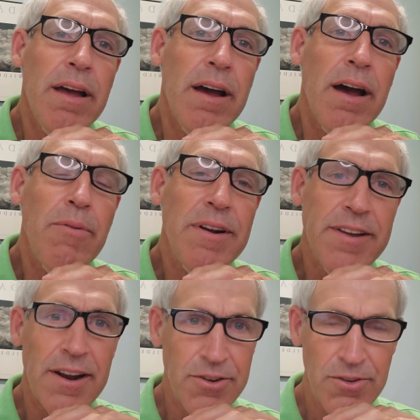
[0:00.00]
want
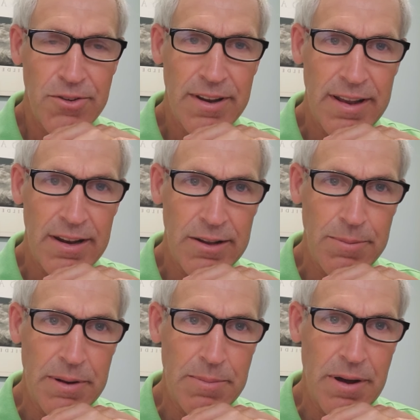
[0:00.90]
to talk to you today a little
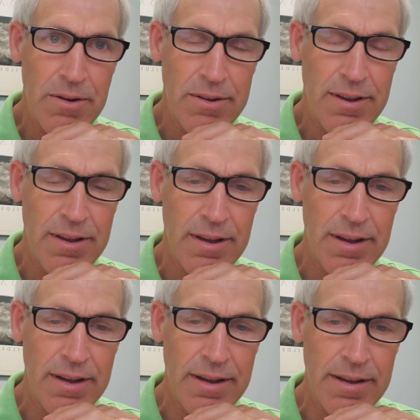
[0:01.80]
bit about
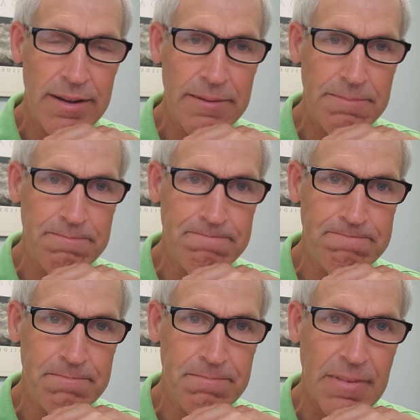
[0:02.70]
a
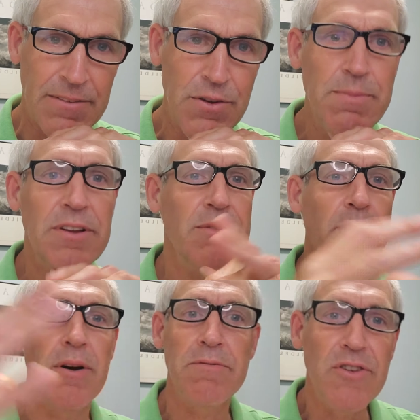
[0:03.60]
few minutes
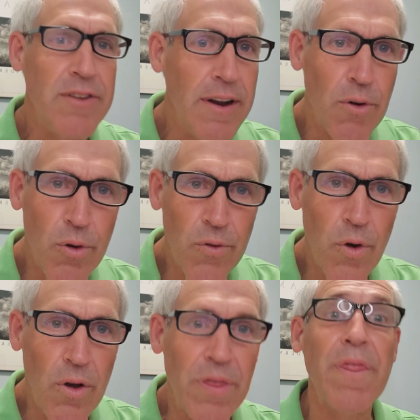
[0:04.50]
about just kind of
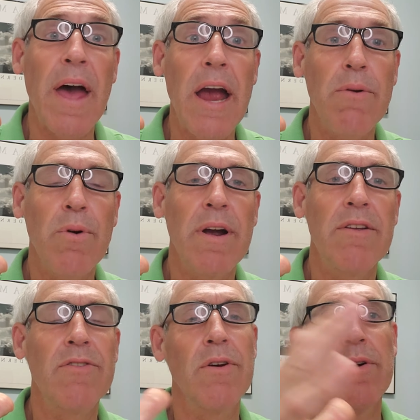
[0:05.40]
overall thyroid.
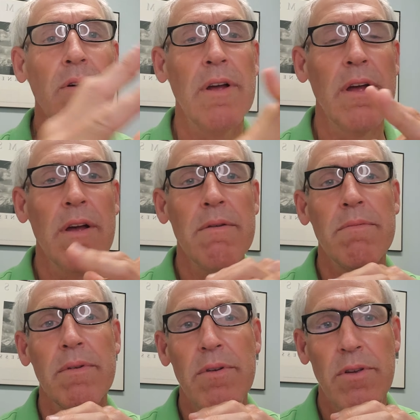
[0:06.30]
So
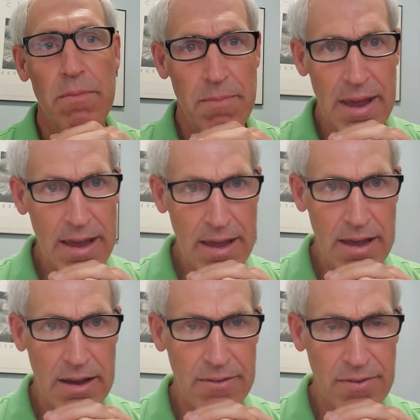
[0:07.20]
you may
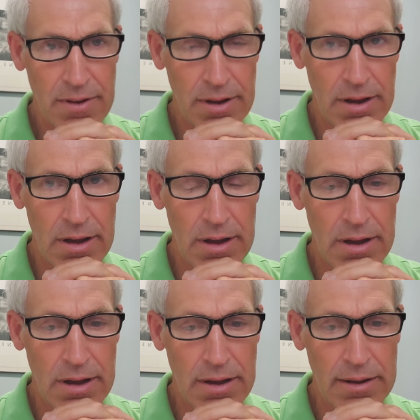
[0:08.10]
have
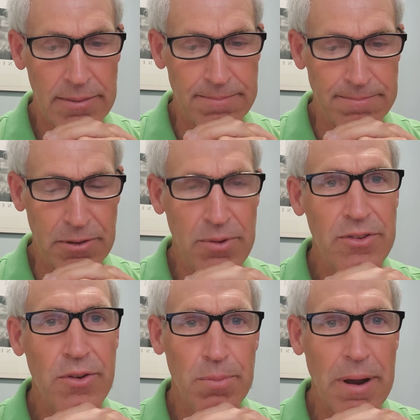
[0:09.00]
the
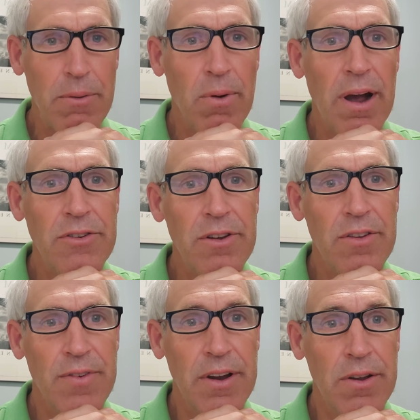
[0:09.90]
reason you're probably watching this
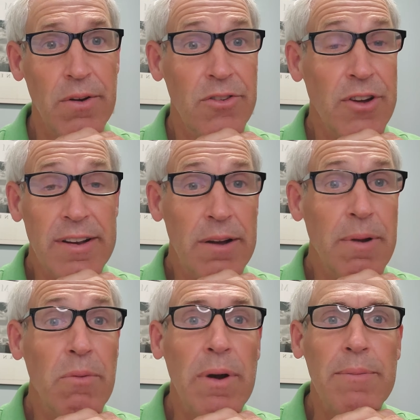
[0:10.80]
video or checked out
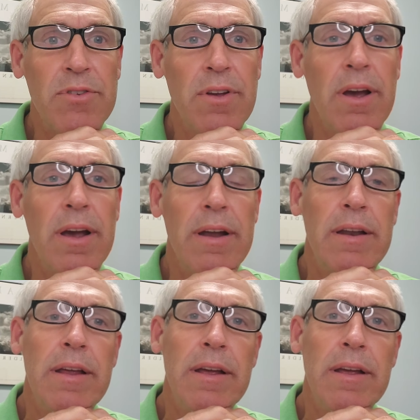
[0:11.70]
my website
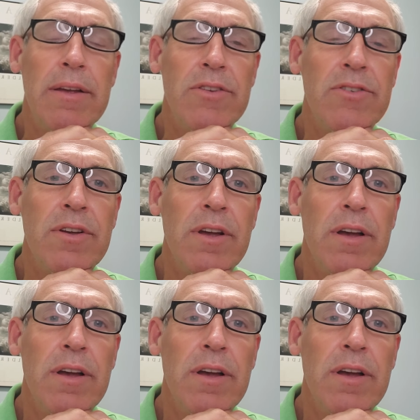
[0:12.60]
is,